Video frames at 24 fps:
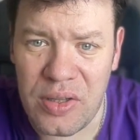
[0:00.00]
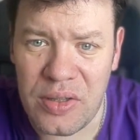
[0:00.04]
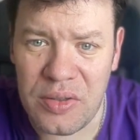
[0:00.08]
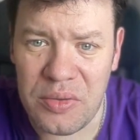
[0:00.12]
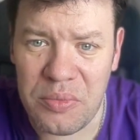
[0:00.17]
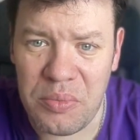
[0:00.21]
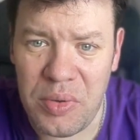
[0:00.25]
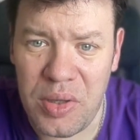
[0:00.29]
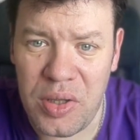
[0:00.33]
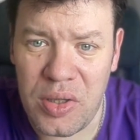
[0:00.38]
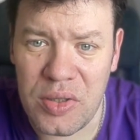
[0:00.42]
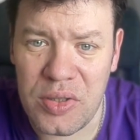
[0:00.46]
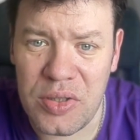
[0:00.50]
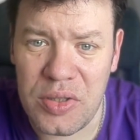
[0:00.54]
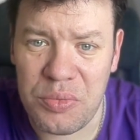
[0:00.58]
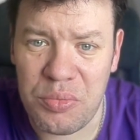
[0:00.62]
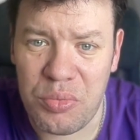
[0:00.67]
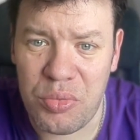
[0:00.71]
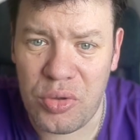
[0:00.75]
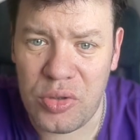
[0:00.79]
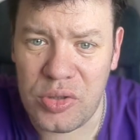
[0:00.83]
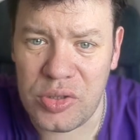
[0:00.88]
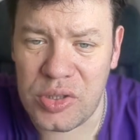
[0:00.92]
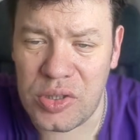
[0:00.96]
and
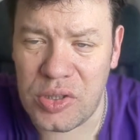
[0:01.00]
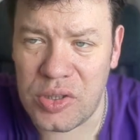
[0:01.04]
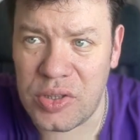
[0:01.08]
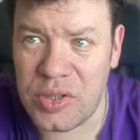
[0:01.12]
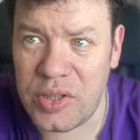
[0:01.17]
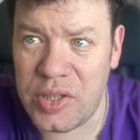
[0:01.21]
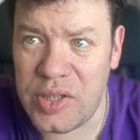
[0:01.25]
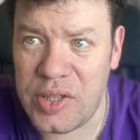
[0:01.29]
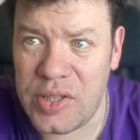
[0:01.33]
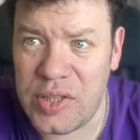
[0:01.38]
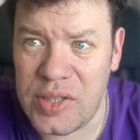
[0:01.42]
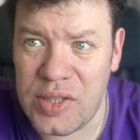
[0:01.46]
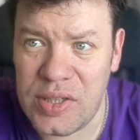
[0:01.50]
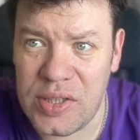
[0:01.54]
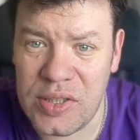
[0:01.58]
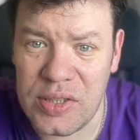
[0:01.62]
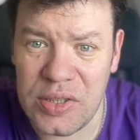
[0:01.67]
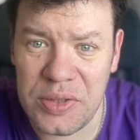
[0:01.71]
multimodal data.